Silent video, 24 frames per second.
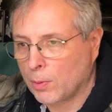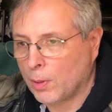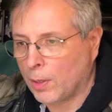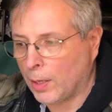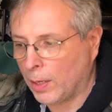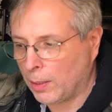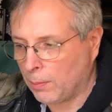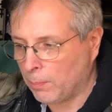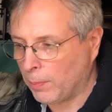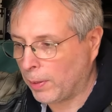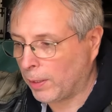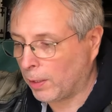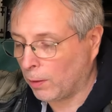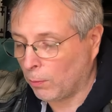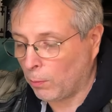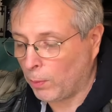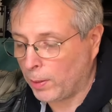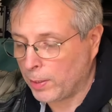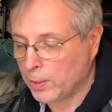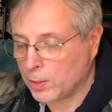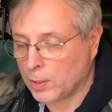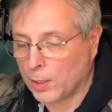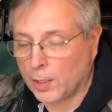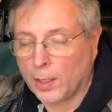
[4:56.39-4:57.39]
in the middle of
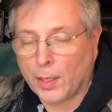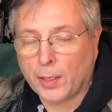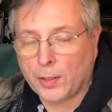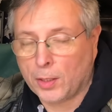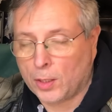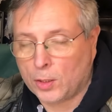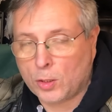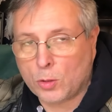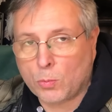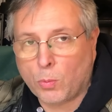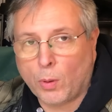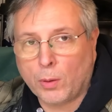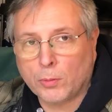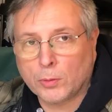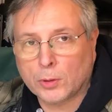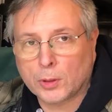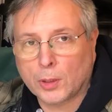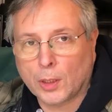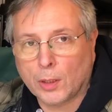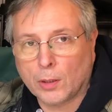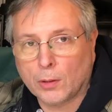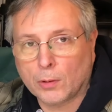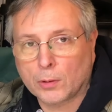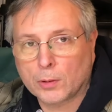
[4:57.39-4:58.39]
winter and they just won't
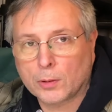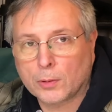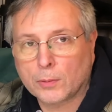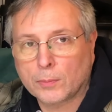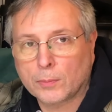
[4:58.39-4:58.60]
start.